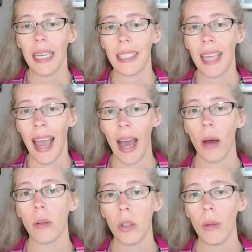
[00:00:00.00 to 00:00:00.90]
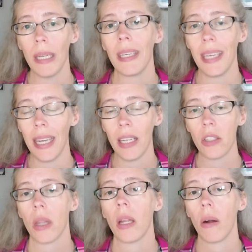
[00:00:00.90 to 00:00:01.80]
is how to
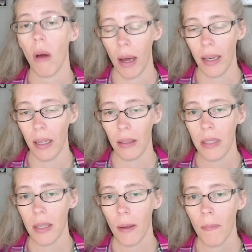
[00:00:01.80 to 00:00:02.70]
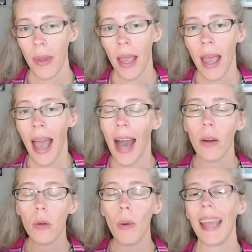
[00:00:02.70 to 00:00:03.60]
engage their audience.
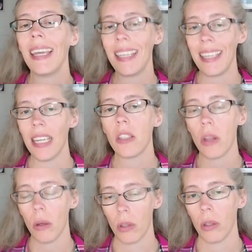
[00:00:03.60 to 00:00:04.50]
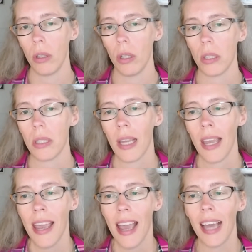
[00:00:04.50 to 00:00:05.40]
How do I engage those learners?
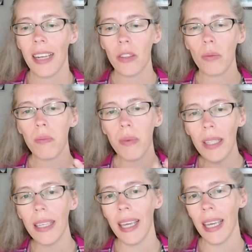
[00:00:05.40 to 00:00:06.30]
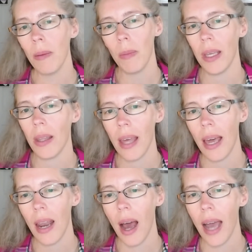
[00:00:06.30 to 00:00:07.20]
And it's really hit me
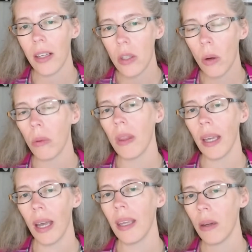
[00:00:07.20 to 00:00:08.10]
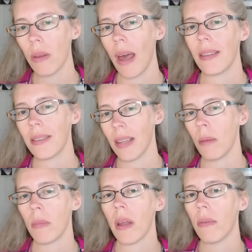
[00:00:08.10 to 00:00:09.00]
that I don't think I hear that
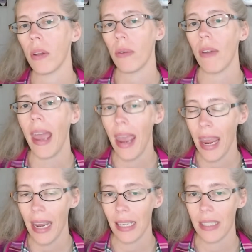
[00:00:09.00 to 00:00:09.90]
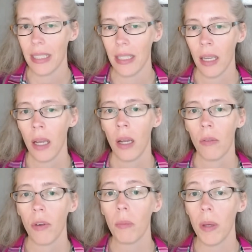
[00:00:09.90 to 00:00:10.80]
same level of angst
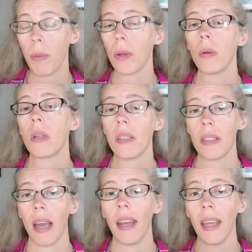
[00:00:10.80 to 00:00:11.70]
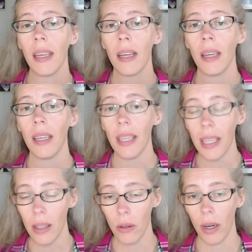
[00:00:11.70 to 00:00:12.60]
from people who are designing
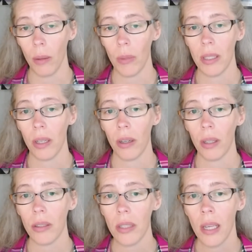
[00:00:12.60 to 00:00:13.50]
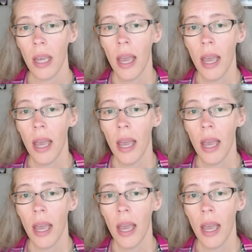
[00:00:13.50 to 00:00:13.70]
e-learning materials.